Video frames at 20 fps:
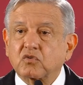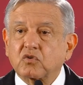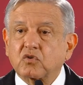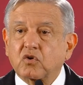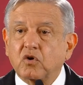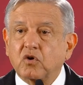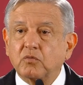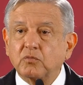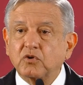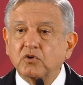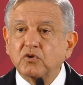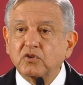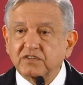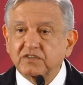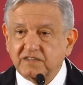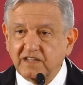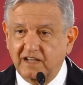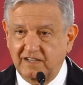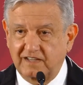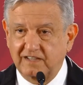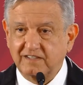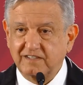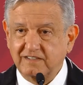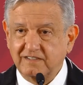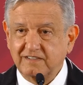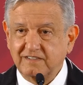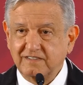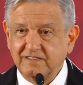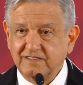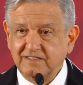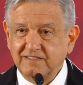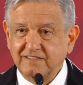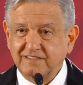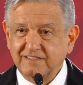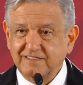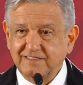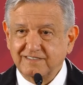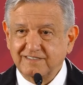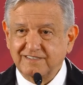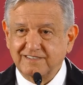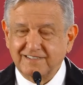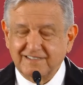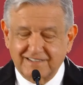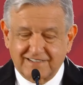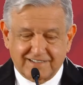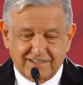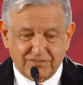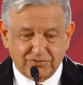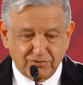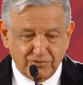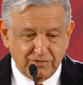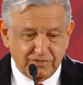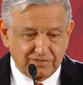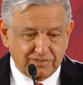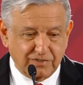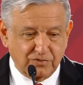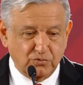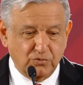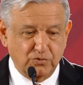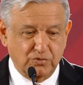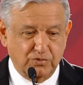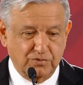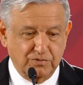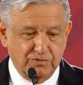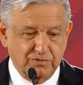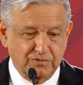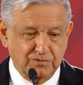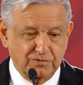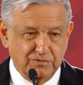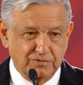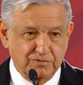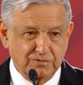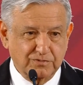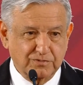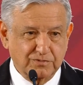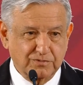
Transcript: Look how it is in the case